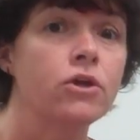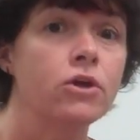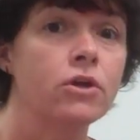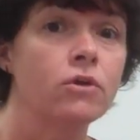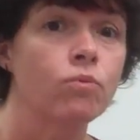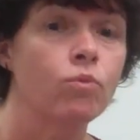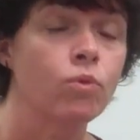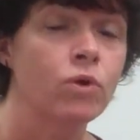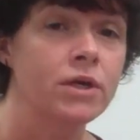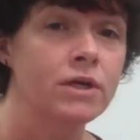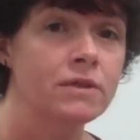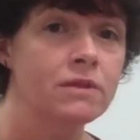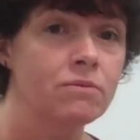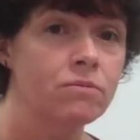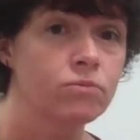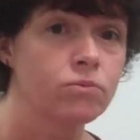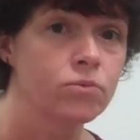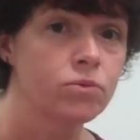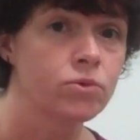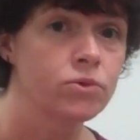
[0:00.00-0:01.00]
One of the
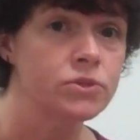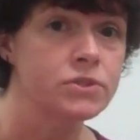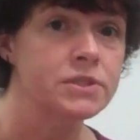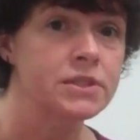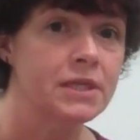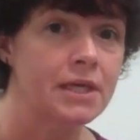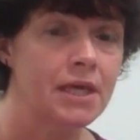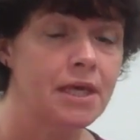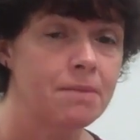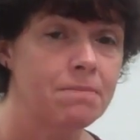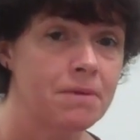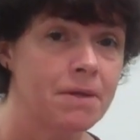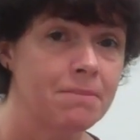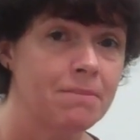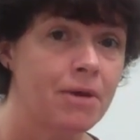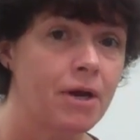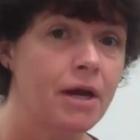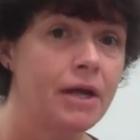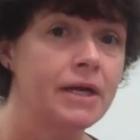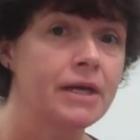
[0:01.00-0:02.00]
rules to keep in
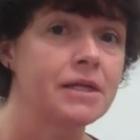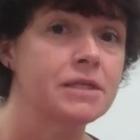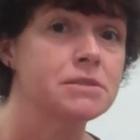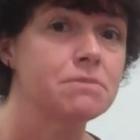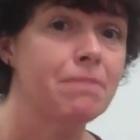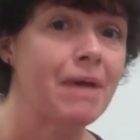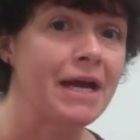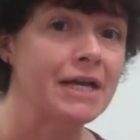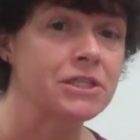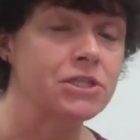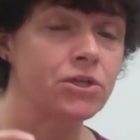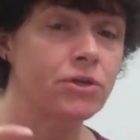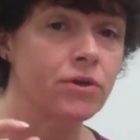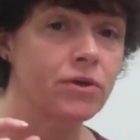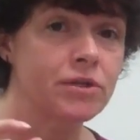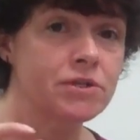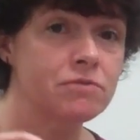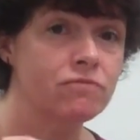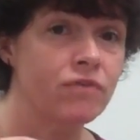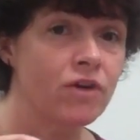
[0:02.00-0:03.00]
mind is
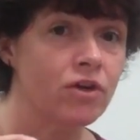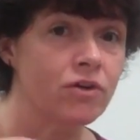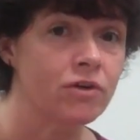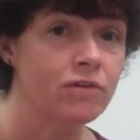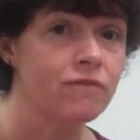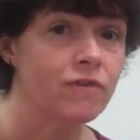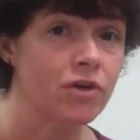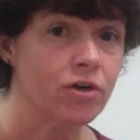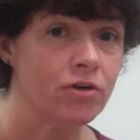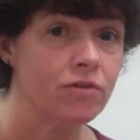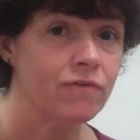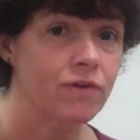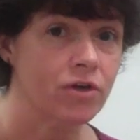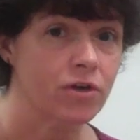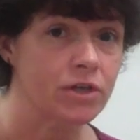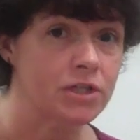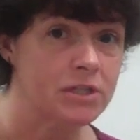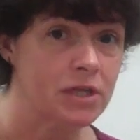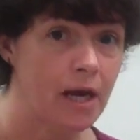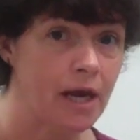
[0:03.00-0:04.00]
bacteria is very, very,
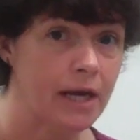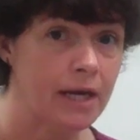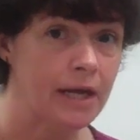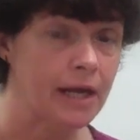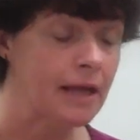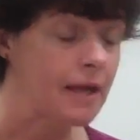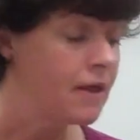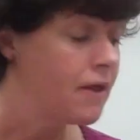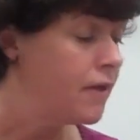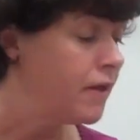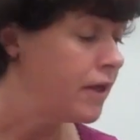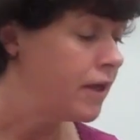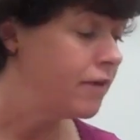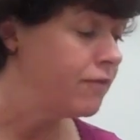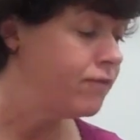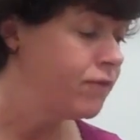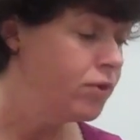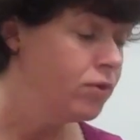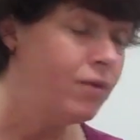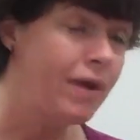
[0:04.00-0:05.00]
very tiny.
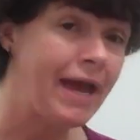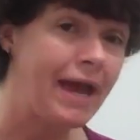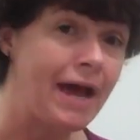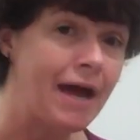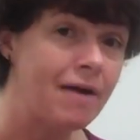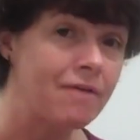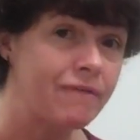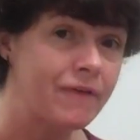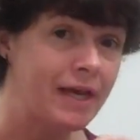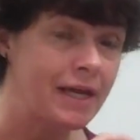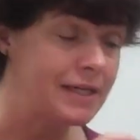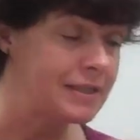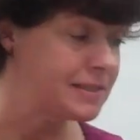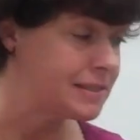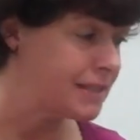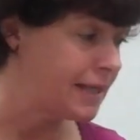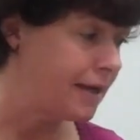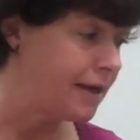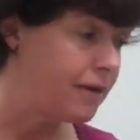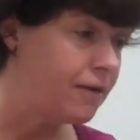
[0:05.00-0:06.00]
If you have a
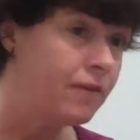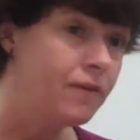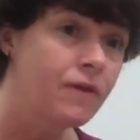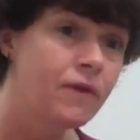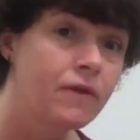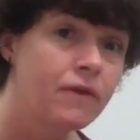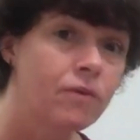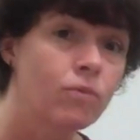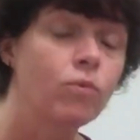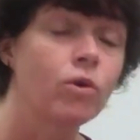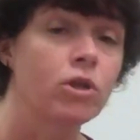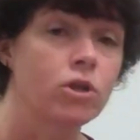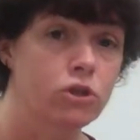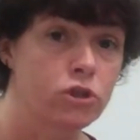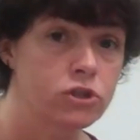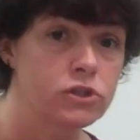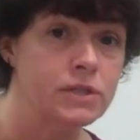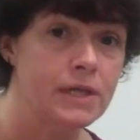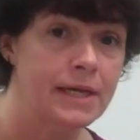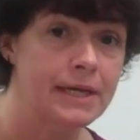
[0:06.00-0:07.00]
cell, what
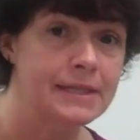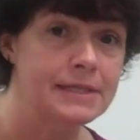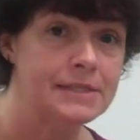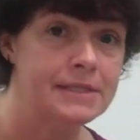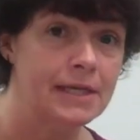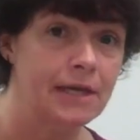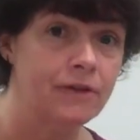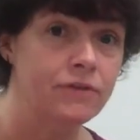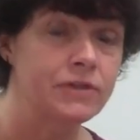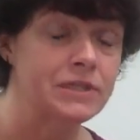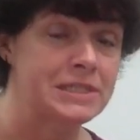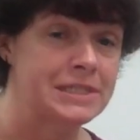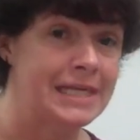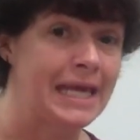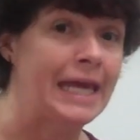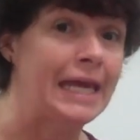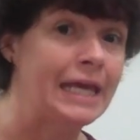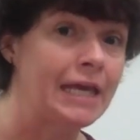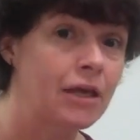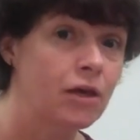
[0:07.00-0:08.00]
looks like a cell that's
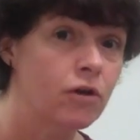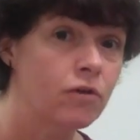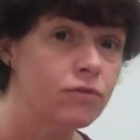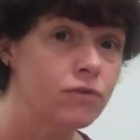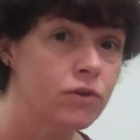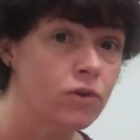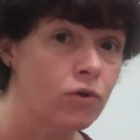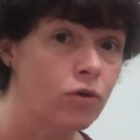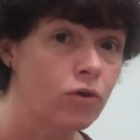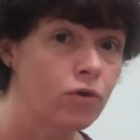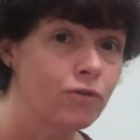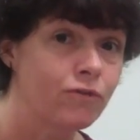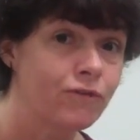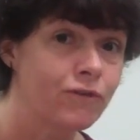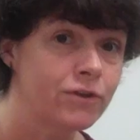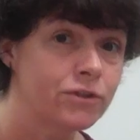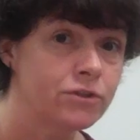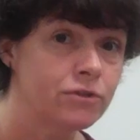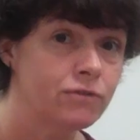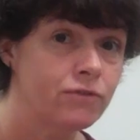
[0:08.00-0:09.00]
taking over the whole
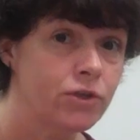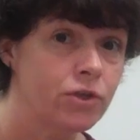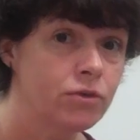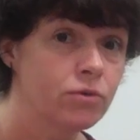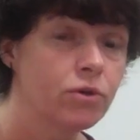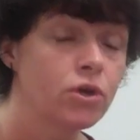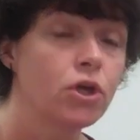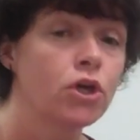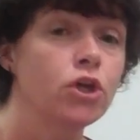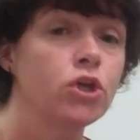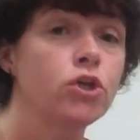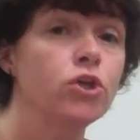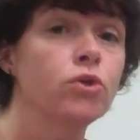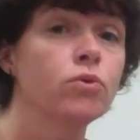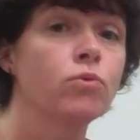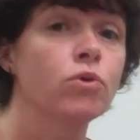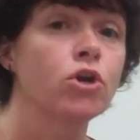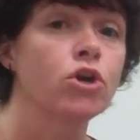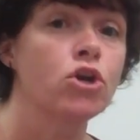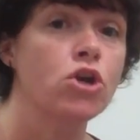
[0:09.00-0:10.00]
field of view, you
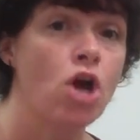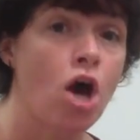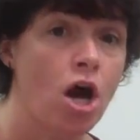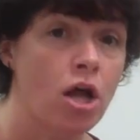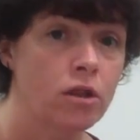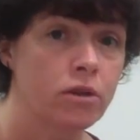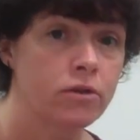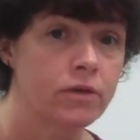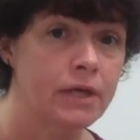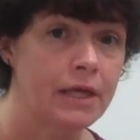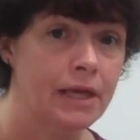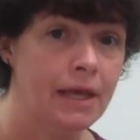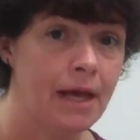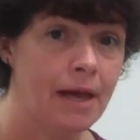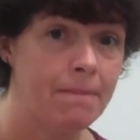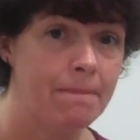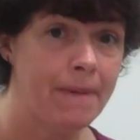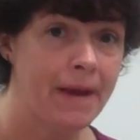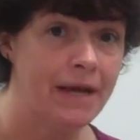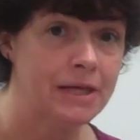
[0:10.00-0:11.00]
are not looking
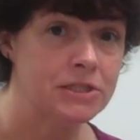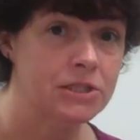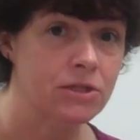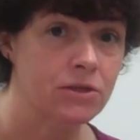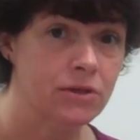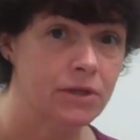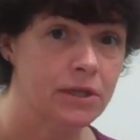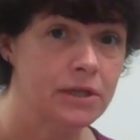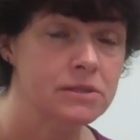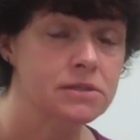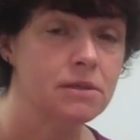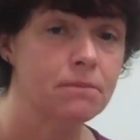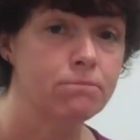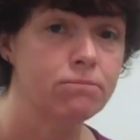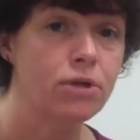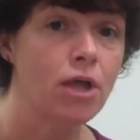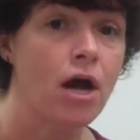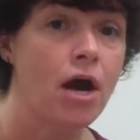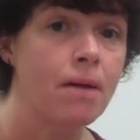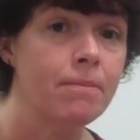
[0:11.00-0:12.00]
at bacteria. It's a
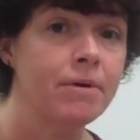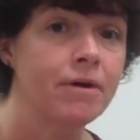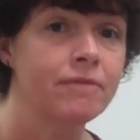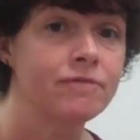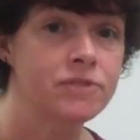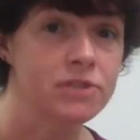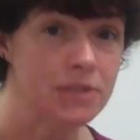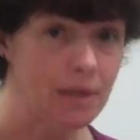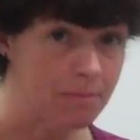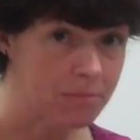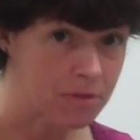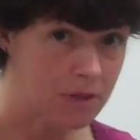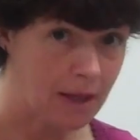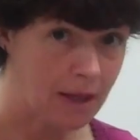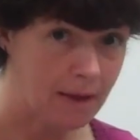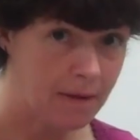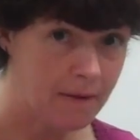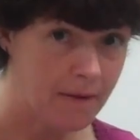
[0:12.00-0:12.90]
blob of something.